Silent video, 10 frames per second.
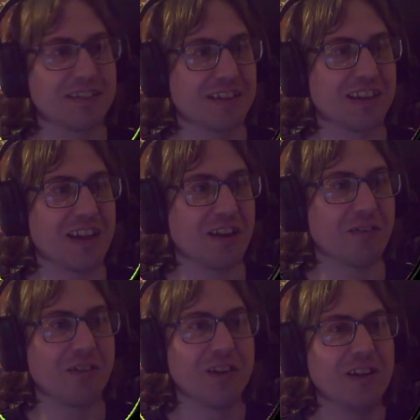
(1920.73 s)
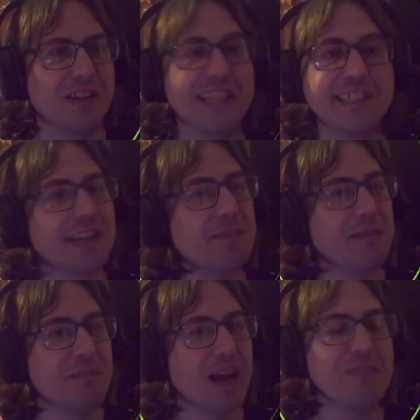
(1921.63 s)
you know, there's going to
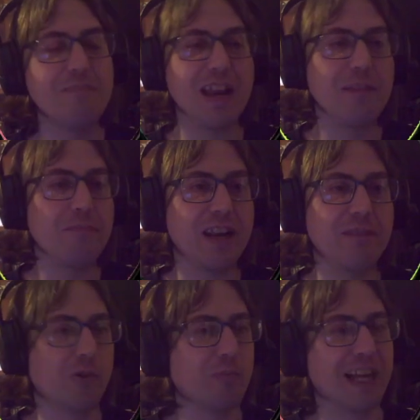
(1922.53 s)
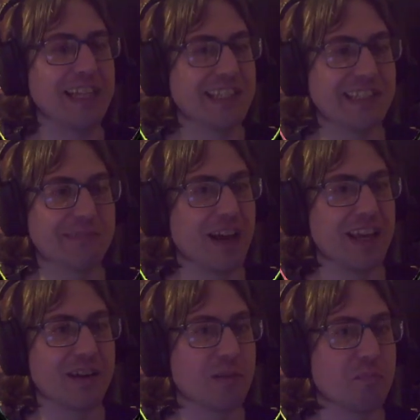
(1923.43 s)
be many more places where
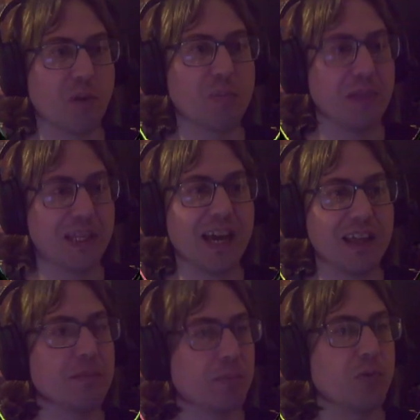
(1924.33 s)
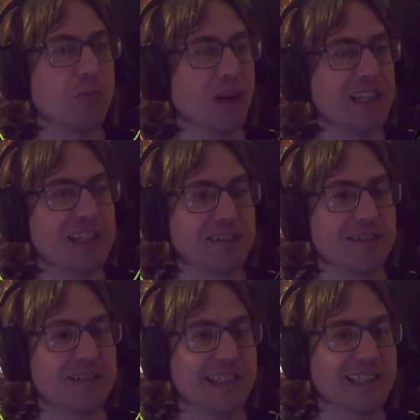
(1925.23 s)
you can probably get your ball wedged
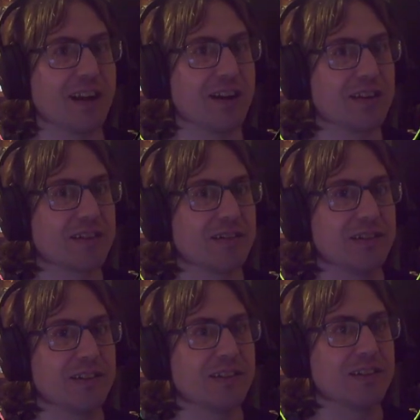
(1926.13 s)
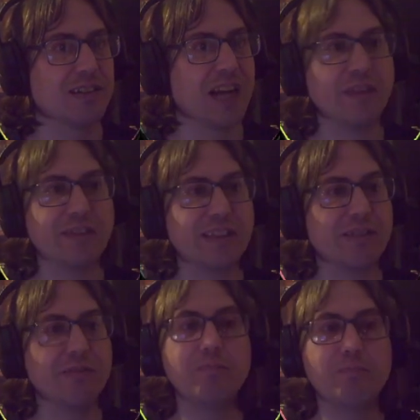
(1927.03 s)
and stuck after
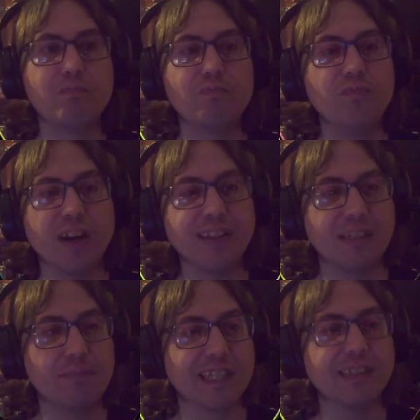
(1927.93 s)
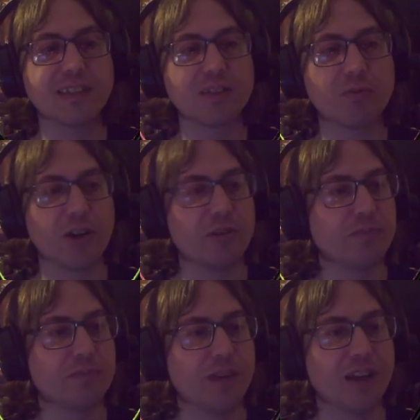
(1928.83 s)
doing 90% of the
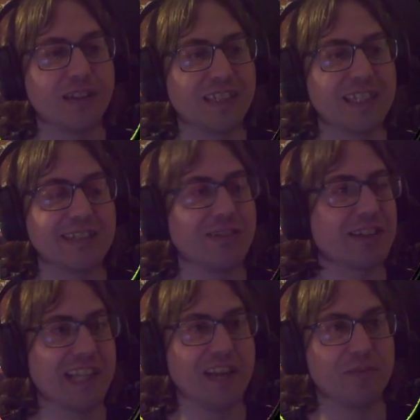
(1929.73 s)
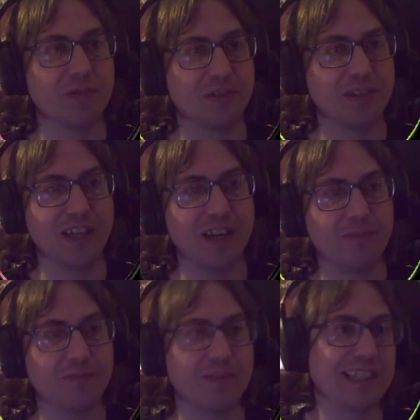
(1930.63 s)
room, and it's not a save point. You
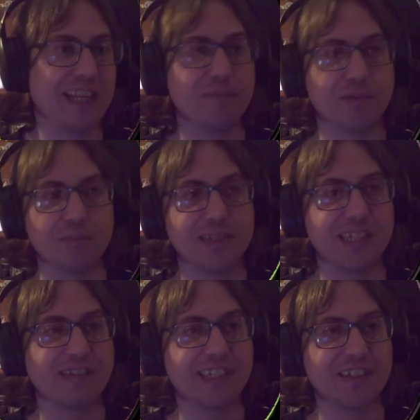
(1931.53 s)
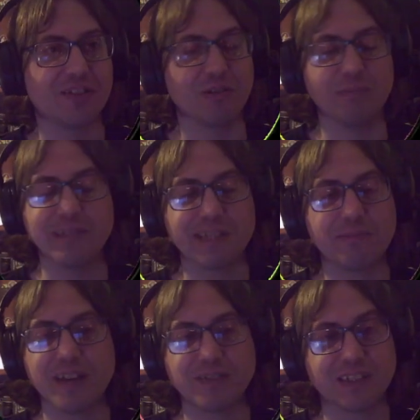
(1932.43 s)
know, the save point was outside the room, so
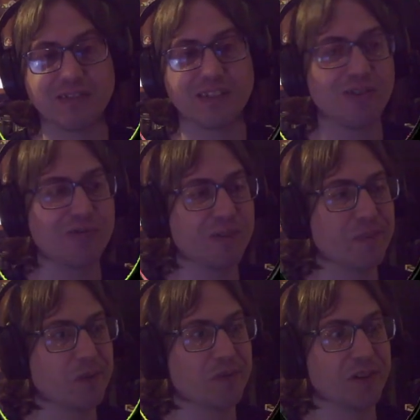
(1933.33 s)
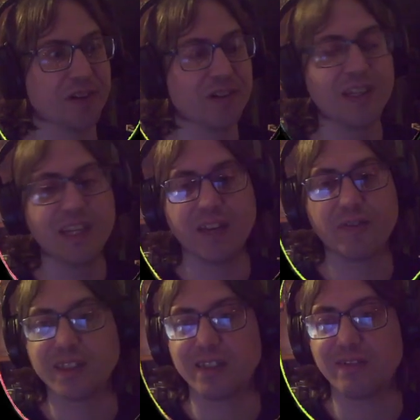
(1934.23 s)
we have to do the whole room over
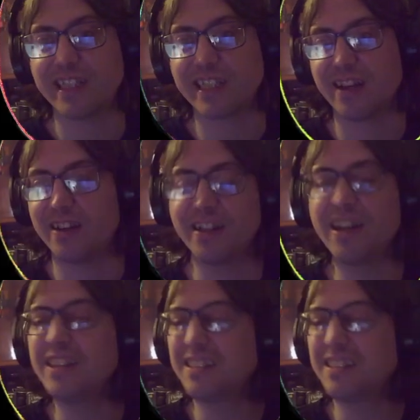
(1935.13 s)
if I do restart, and I